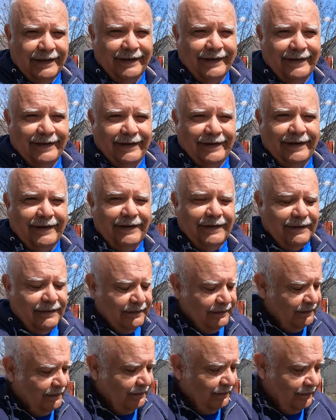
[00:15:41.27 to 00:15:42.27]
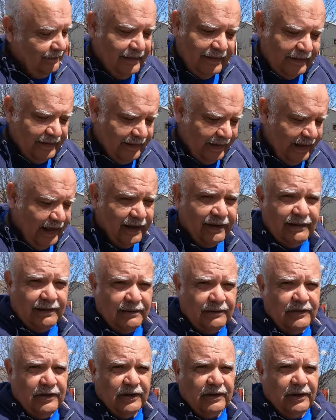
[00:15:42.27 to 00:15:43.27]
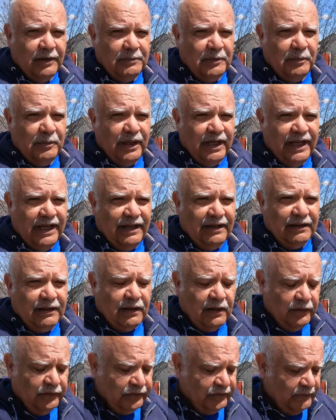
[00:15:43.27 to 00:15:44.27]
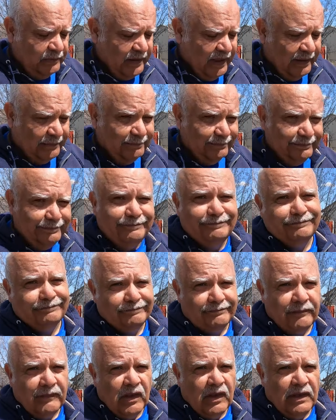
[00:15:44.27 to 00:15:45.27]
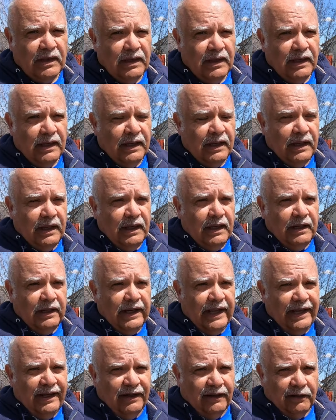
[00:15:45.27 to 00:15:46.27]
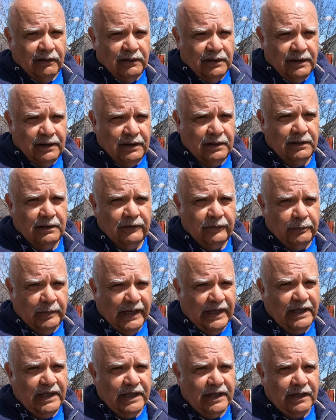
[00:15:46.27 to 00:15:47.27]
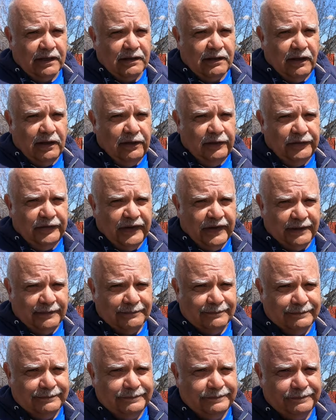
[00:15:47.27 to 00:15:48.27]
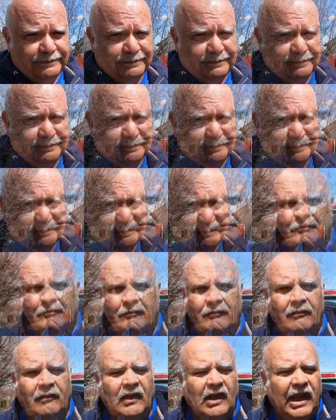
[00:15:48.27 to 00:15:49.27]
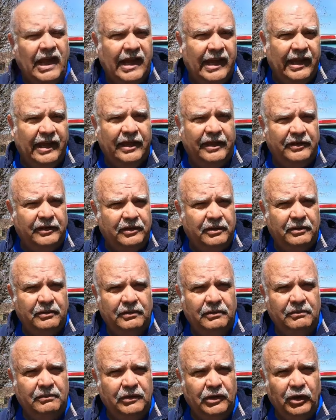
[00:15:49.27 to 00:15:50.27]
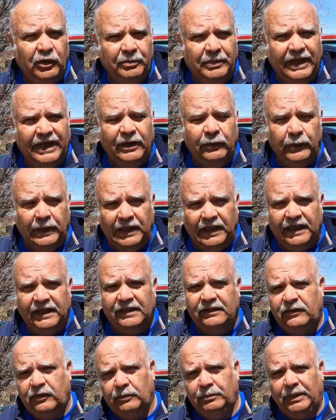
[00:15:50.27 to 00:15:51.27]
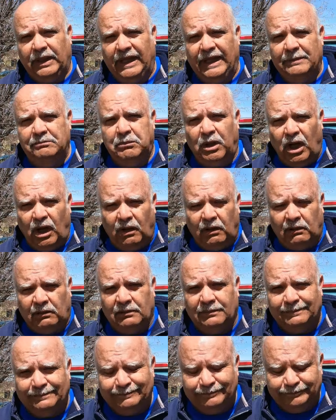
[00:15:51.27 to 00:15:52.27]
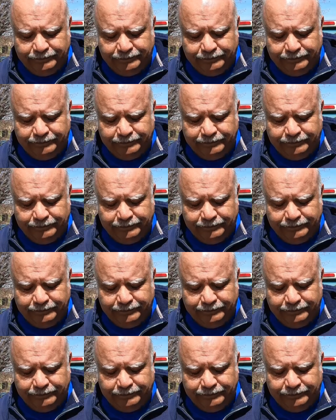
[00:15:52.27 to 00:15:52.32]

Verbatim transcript: yeah, took all my money out and closed them up. Now, speaking of closing, and nobody willing to play ball.